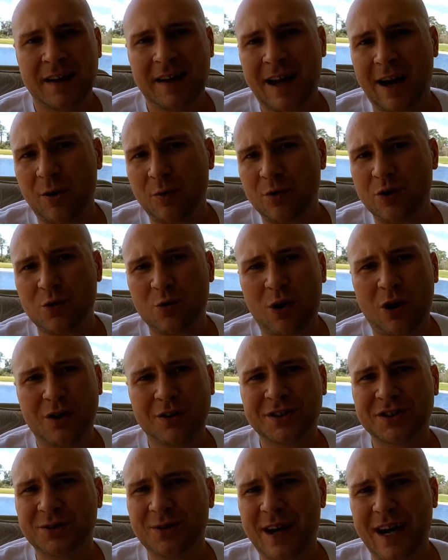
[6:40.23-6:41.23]
Now, you
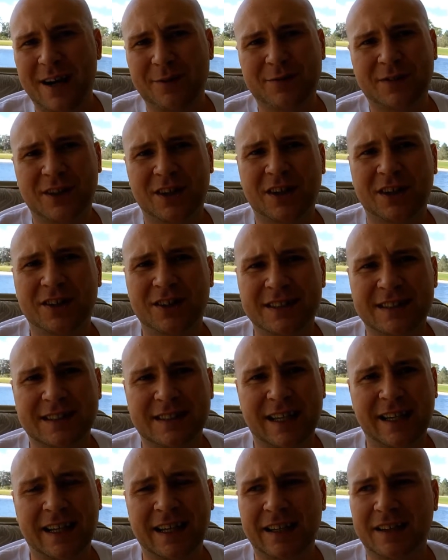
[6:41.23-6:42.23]
also have to
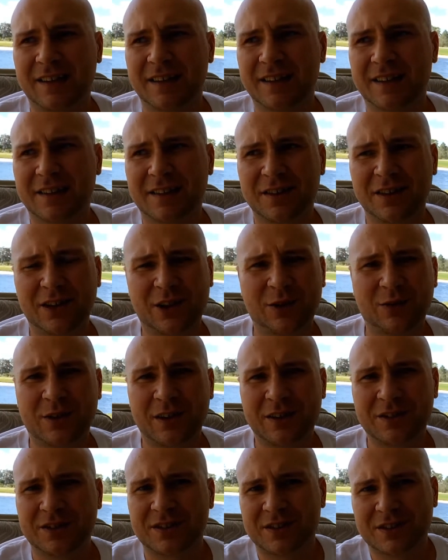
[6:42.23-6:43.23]
understand,
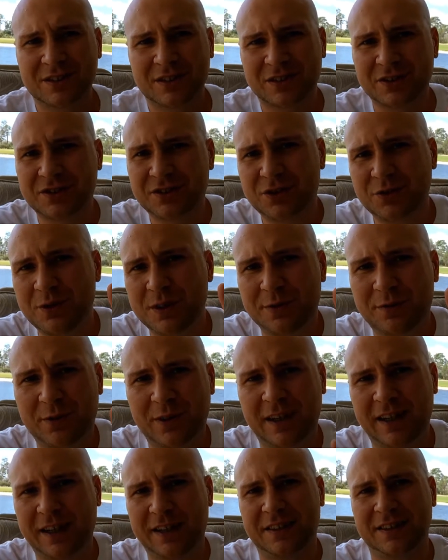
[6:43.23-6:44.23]
there's two
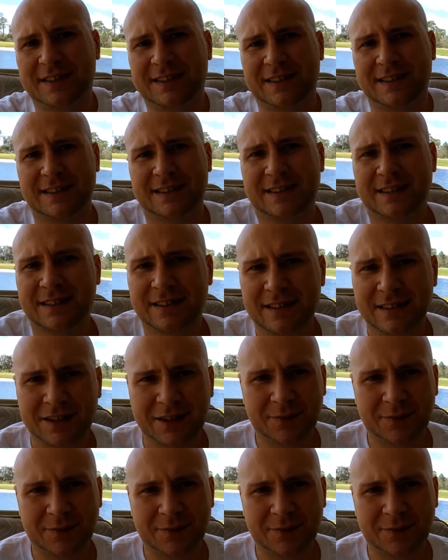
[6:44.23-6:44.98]
different Englishes.